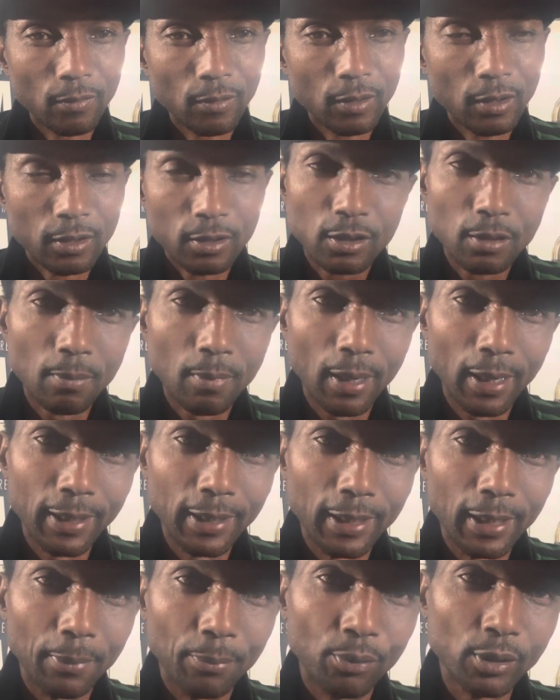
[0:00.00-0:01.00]
somebody
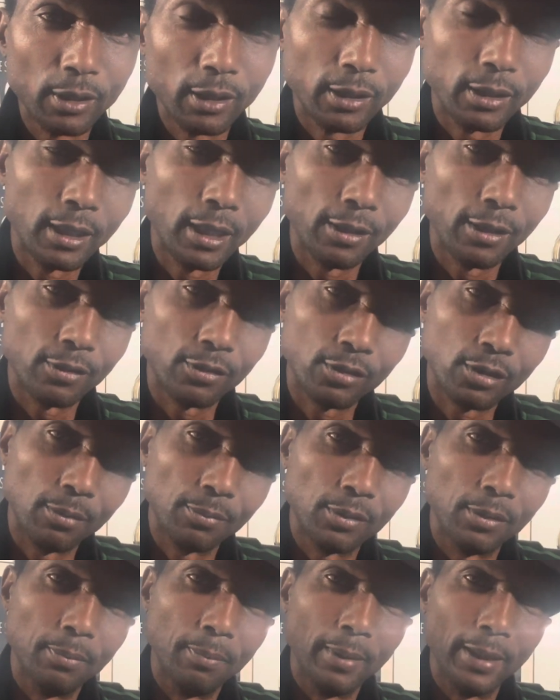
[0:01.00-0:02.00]
that put together
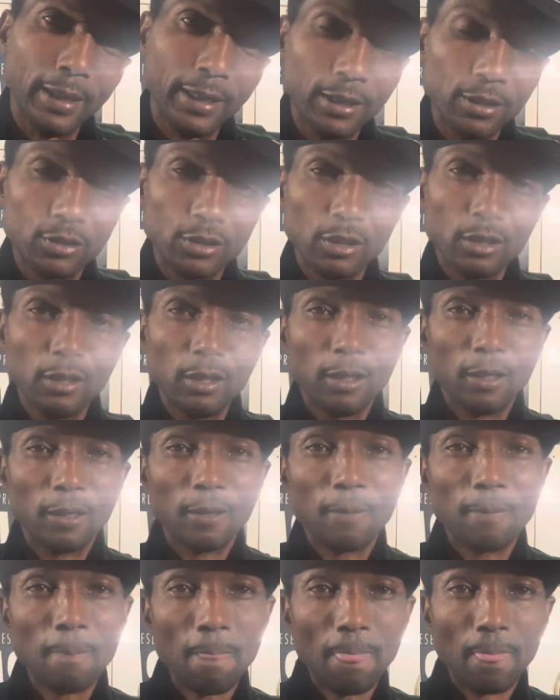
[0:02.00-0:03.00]
something major.
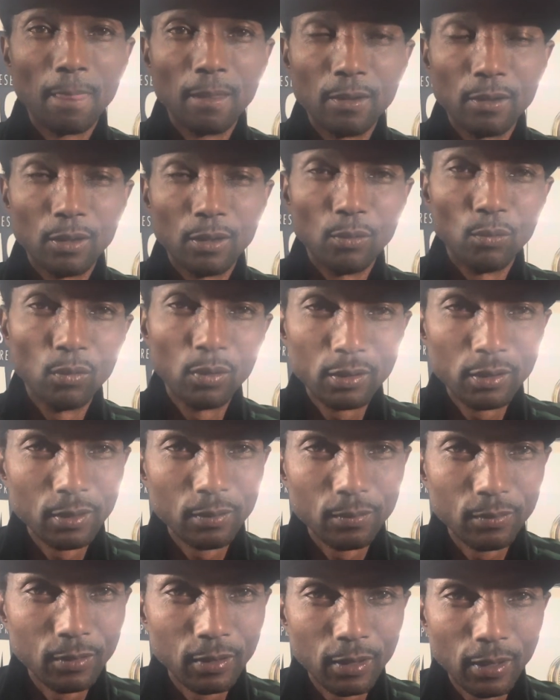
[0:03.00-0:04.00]
And
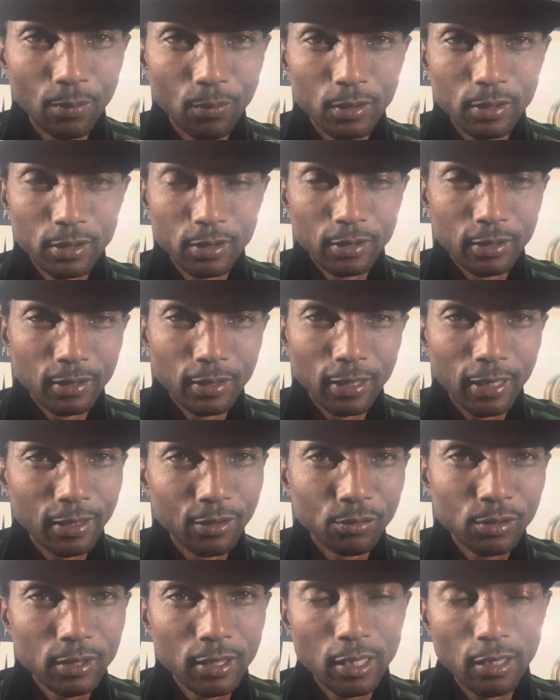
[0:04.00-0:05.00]
that
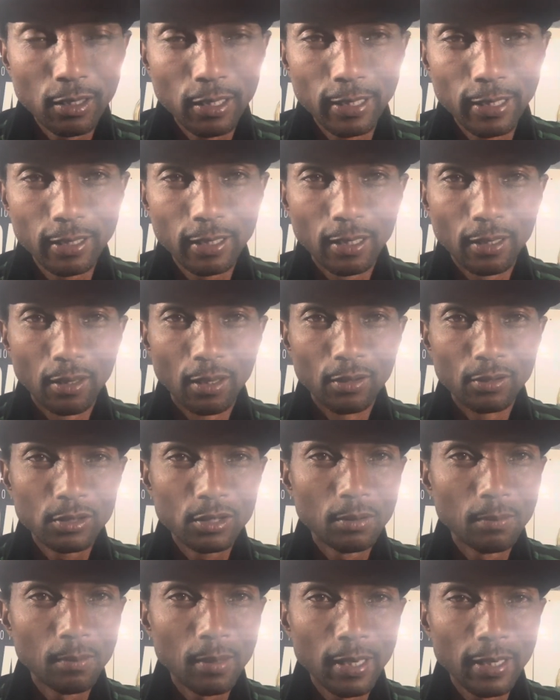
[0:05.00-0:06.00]
don't sound like
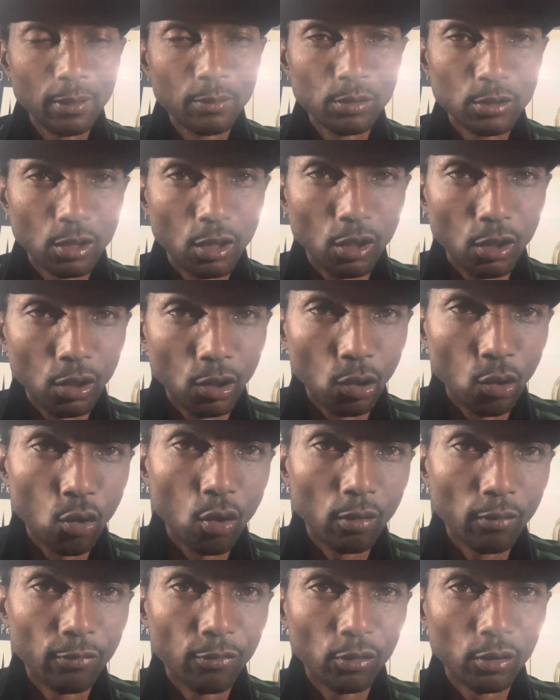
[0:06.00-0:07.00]
somebody that was
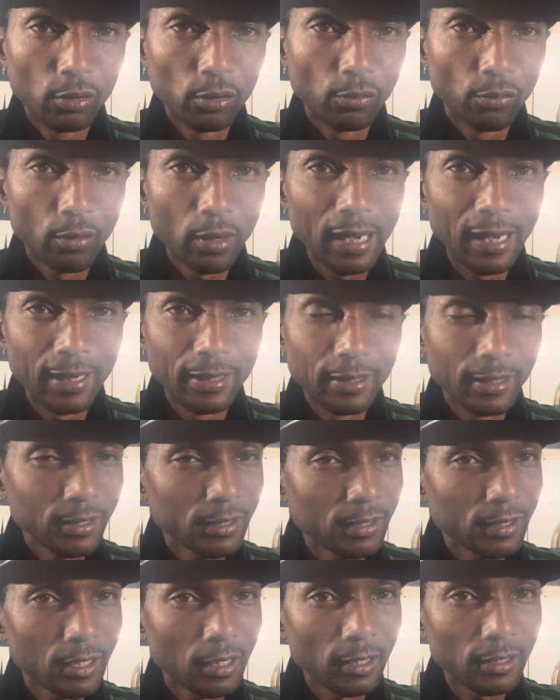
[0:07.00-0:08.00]
along for the ride. That
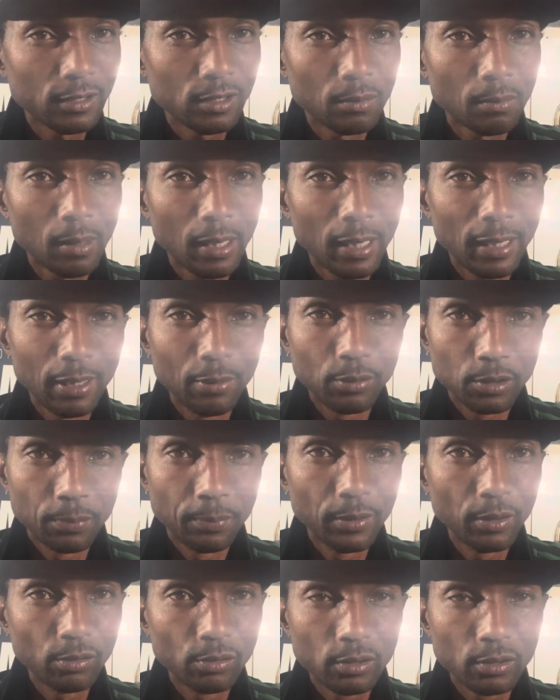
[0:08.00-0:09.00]
sounds like somebody that was
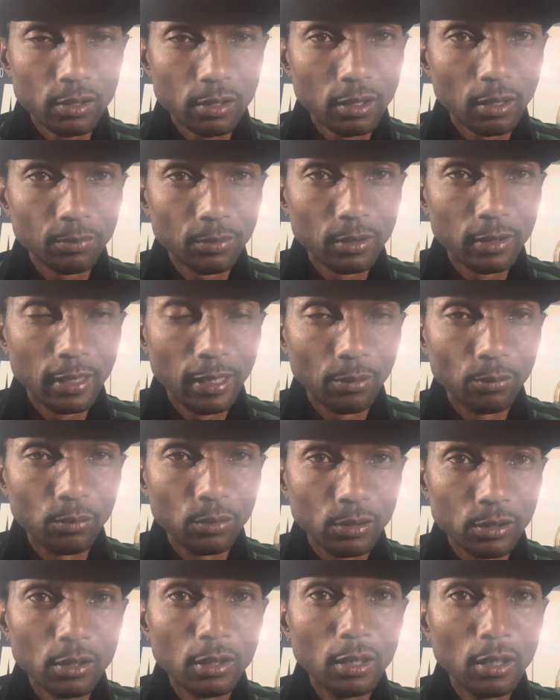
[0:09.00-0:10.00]
building something that
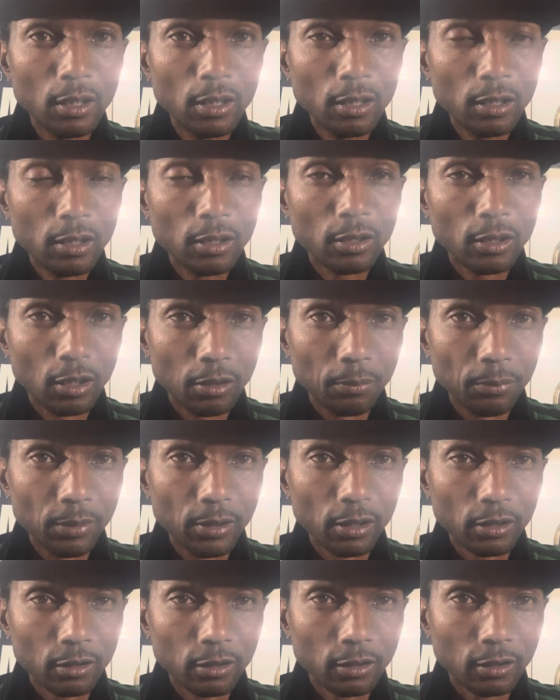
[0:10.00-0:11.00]
was gonna be
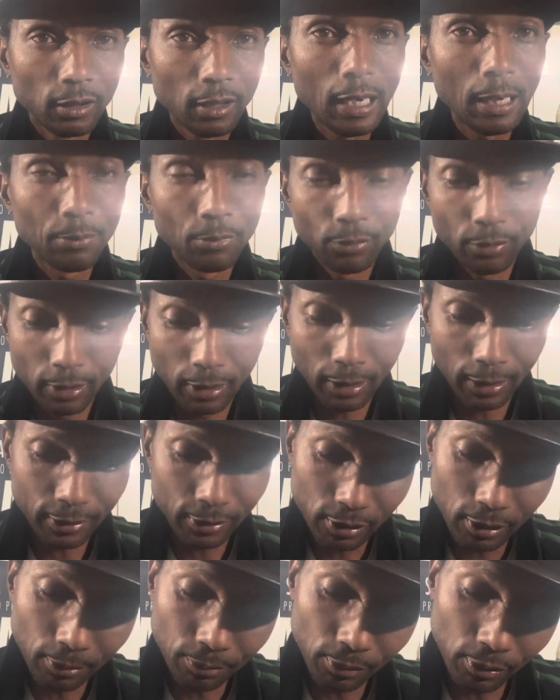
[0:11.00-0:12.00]
a conglomerate, like
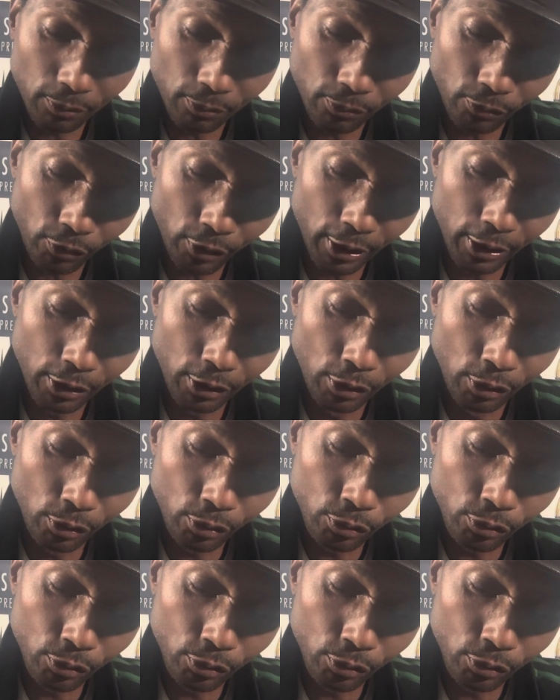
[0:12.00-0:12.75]
something real